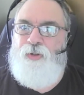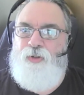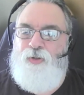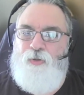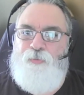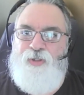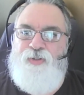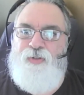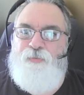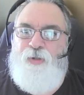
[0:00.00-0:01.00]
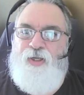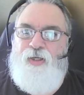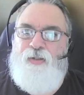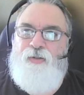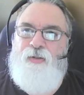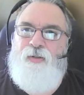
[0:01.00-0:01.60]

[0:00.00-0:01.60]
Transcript: Your business plan